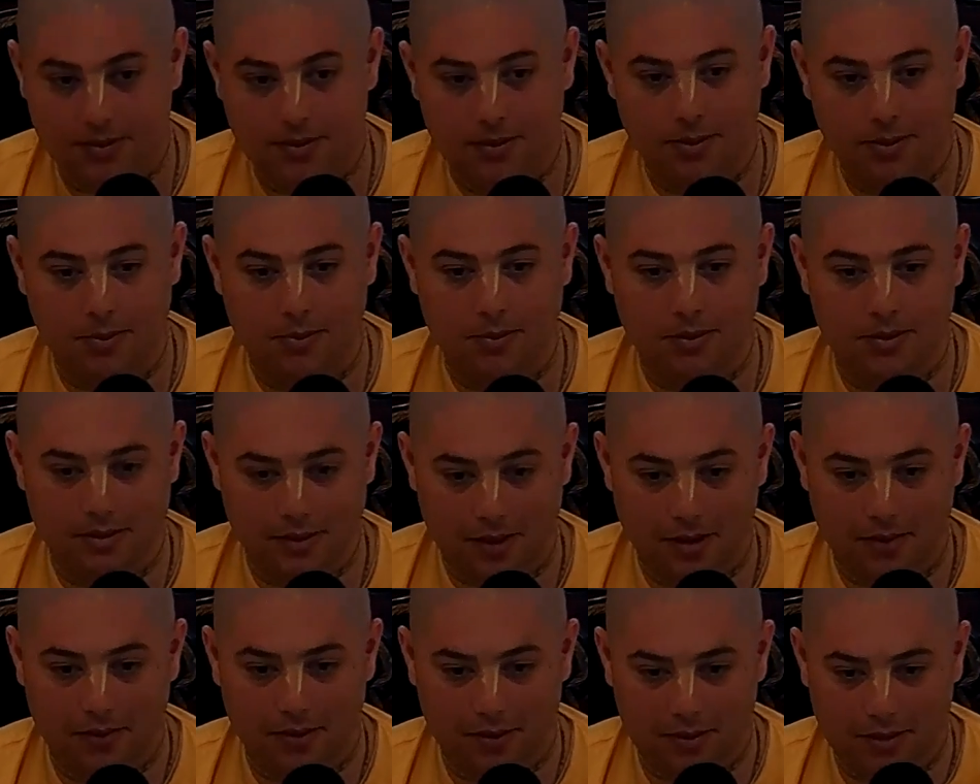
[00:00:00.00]
a little
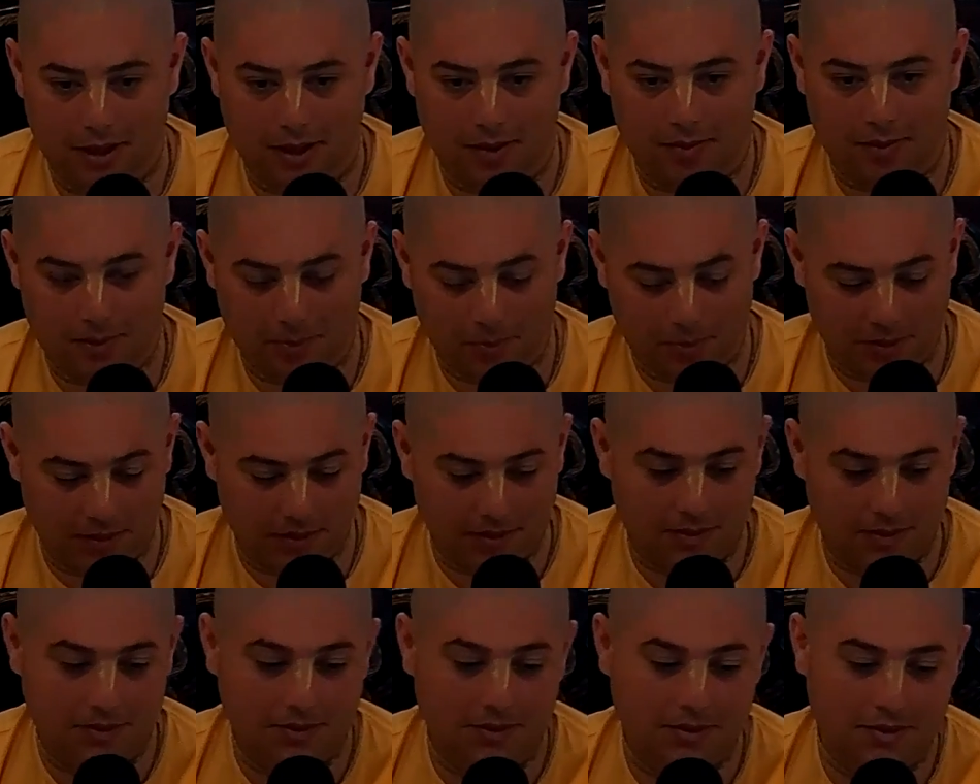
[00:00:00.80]
it's off the topic, but
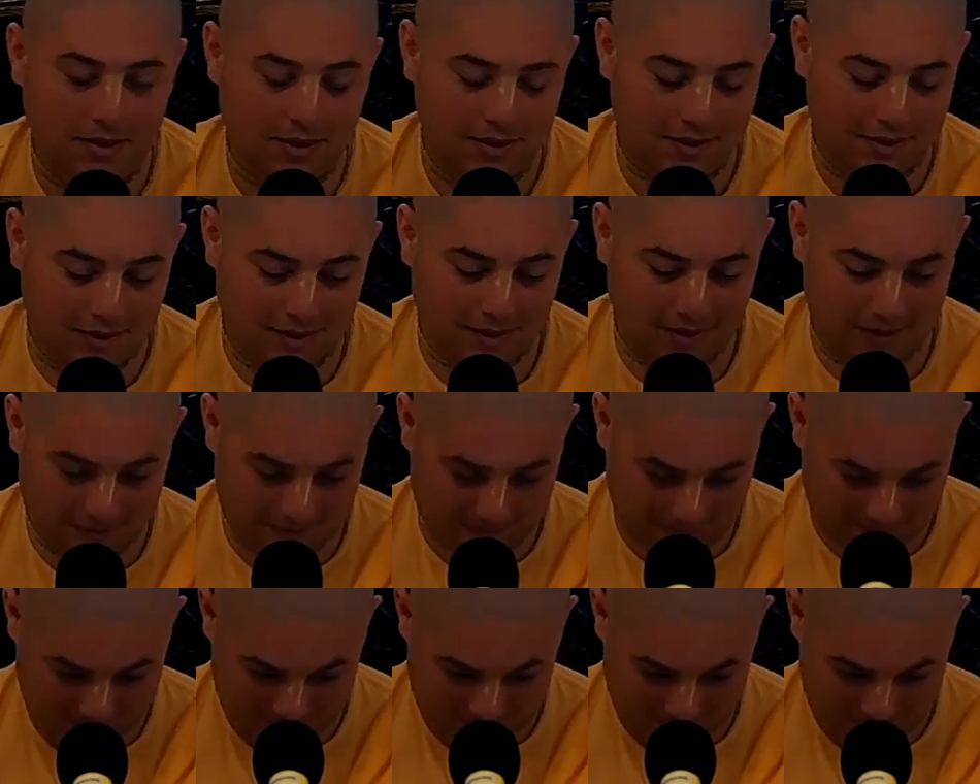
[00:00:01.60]
it's I thought